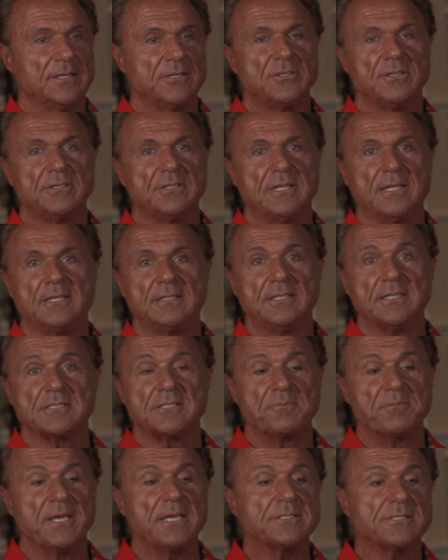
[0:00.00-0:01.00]
You know, and, and
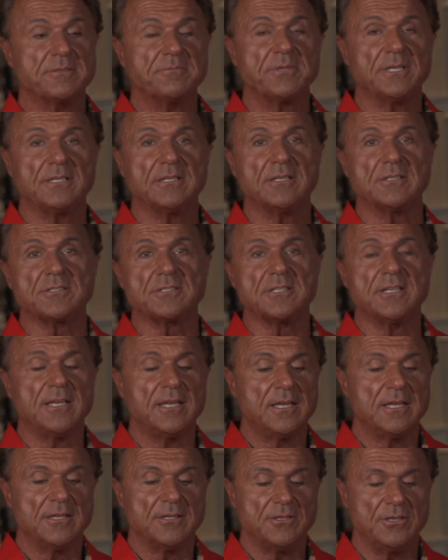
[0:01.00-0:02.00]
that's amazing because
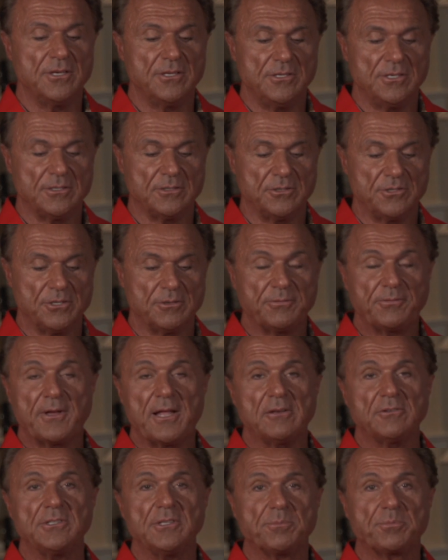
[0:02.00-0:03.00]
you, you, know, you're
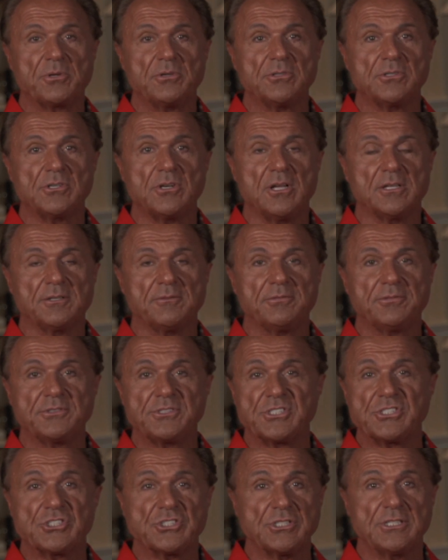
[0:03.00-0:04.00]
following the protocol the
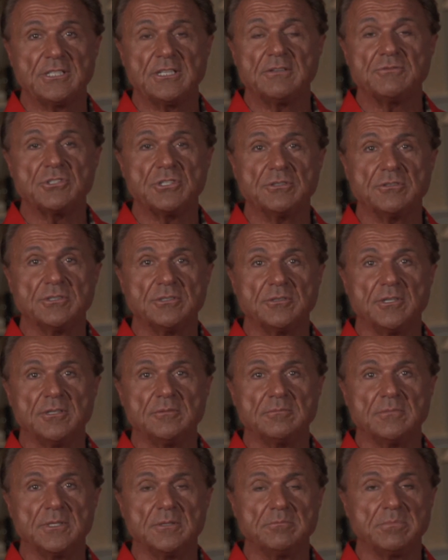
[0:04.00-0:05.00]
physician gives you, and,
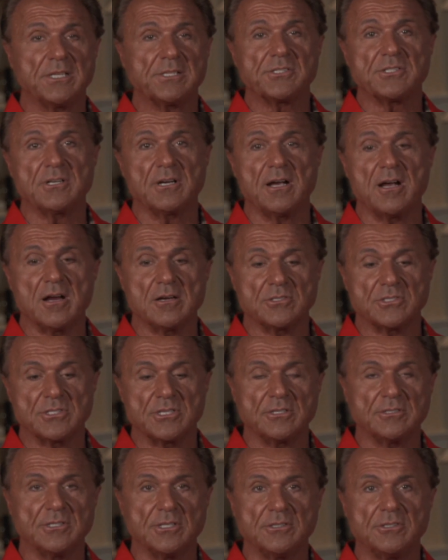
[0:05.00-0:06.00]
and, and bless their hearts,
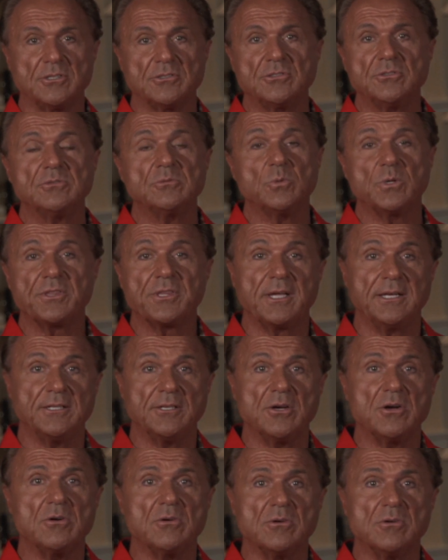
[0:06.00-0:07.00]
they're, they're doing what they
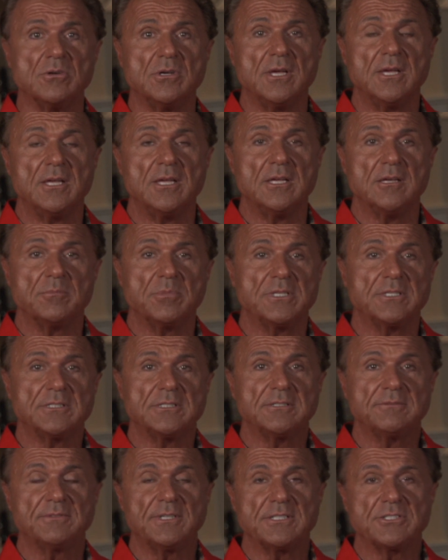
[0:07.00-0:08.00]
know. Mm. But in
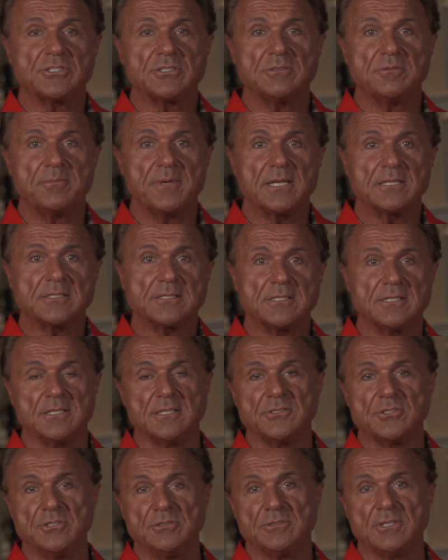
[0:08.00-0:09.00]
conventional medicine,
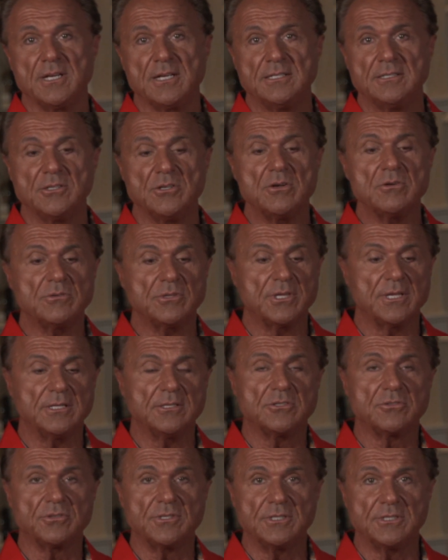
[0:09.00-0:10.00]
as you and I know, they
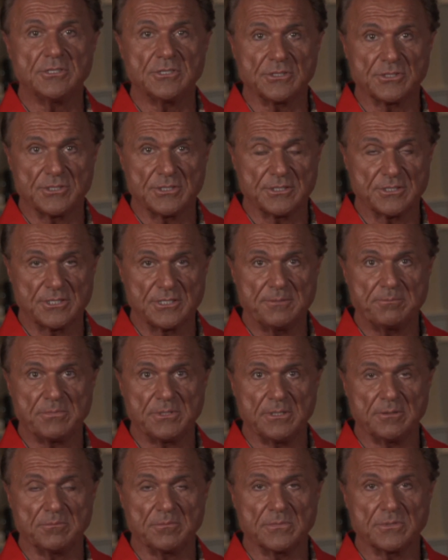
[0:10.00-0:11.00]
treat just the
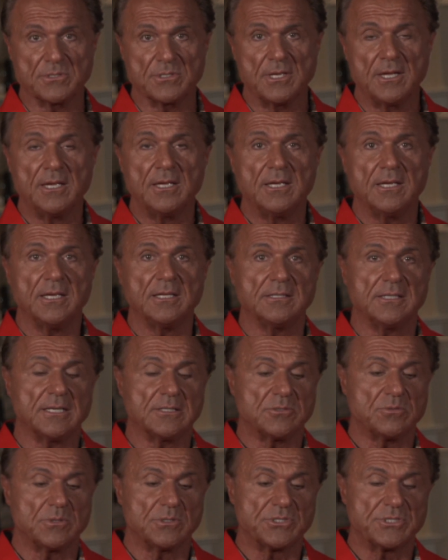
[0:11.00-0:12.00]
symptoms. And
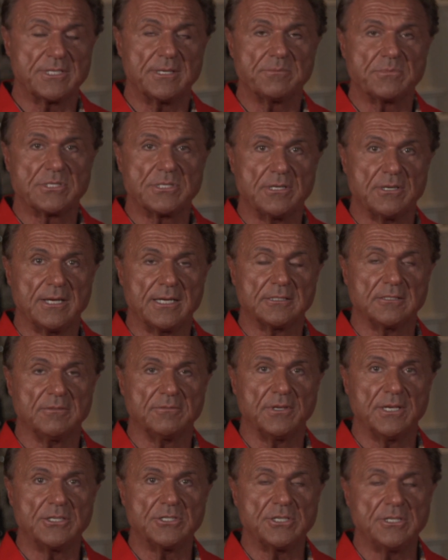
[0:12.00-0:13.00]
that's where stem cell
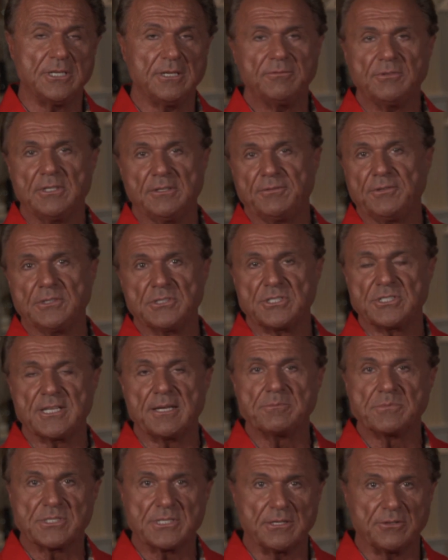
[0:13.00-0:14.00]
activation, even if it's
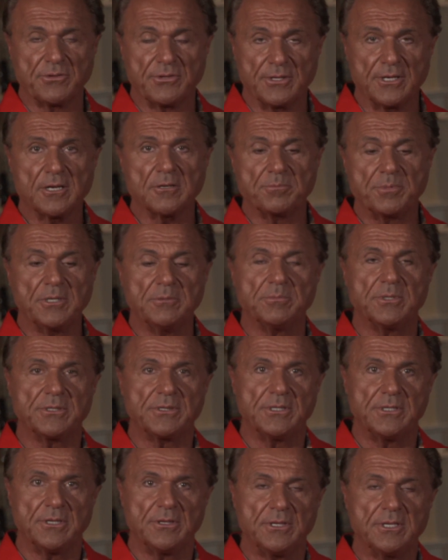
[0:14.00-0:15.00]
stem cell therapy, but
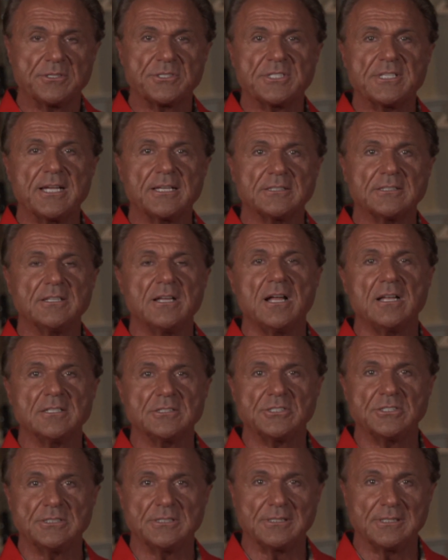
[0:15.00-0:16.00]
mm. this
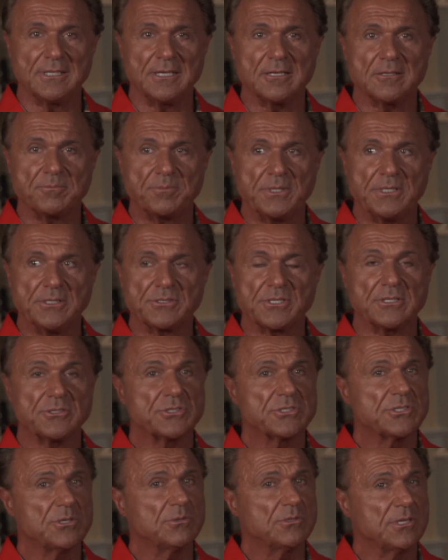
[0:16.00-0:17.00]
technology and therapies are
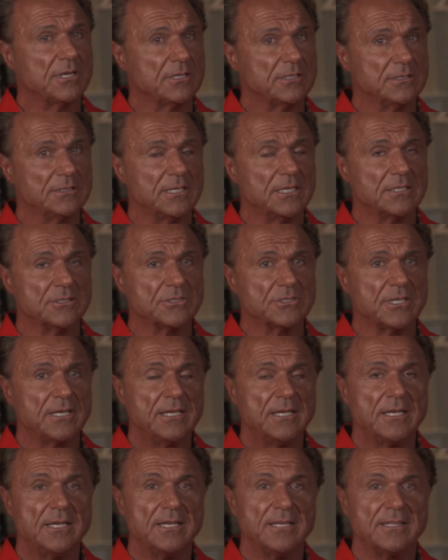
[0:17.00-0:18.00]
so cutting edge
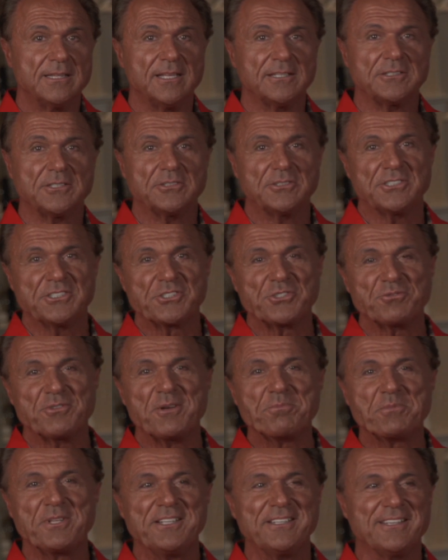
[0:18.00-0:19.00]
that they're
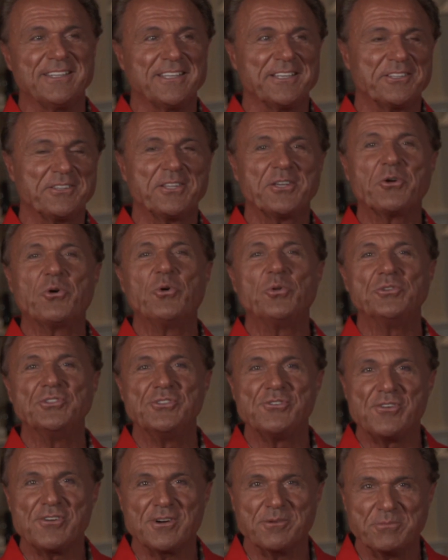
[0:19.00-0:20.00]
disrupting the, the old
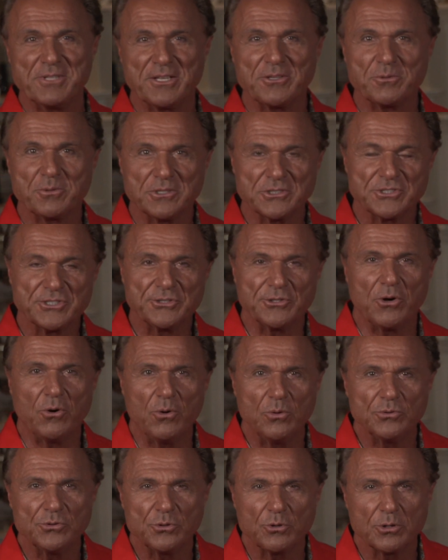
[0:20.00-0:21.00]
norm. In other words, the
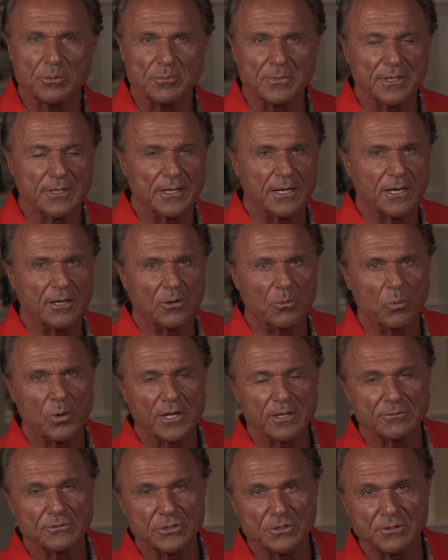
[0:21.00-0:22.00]
old norm uh,
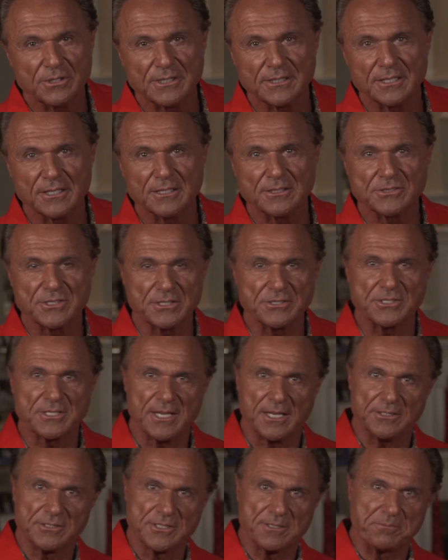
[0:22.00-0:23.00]
way of doing things is
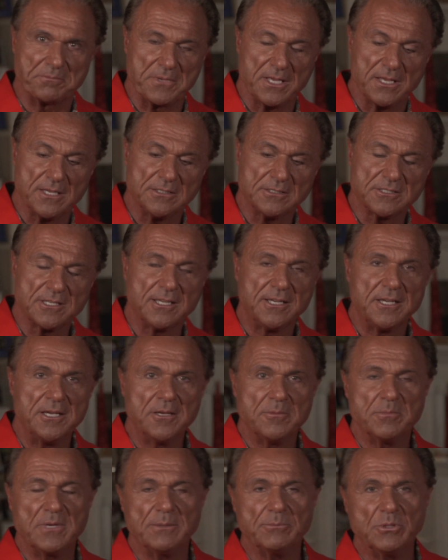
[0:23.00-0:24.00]
take some meds,
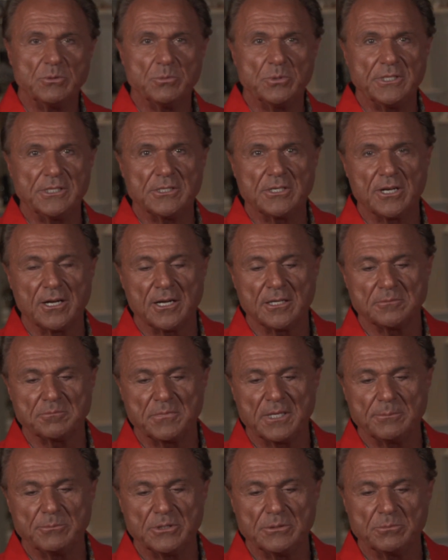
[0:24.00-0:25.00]
maybe we cut,
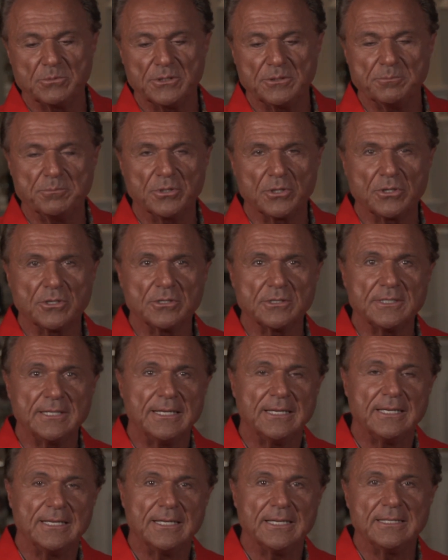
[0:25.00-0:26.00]
maybe we burn,
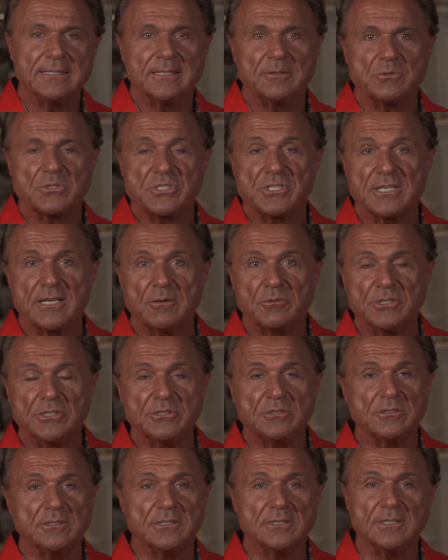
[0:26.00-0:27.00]
and then we'll see how we
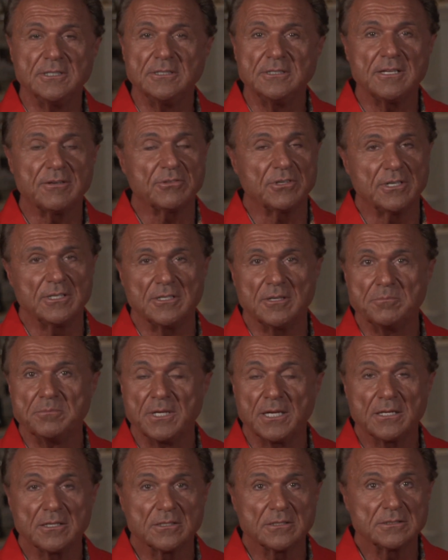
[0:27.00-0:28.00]
do. And you never end up
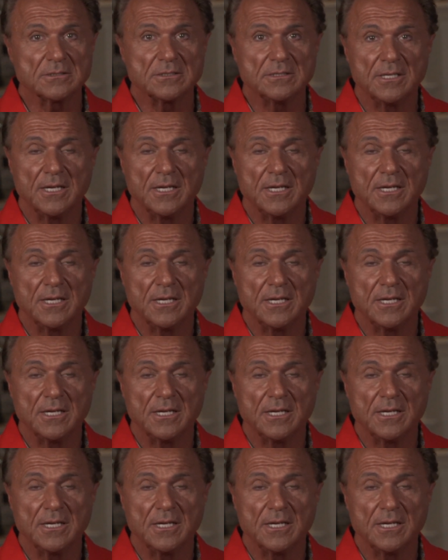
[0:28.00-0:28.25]
better.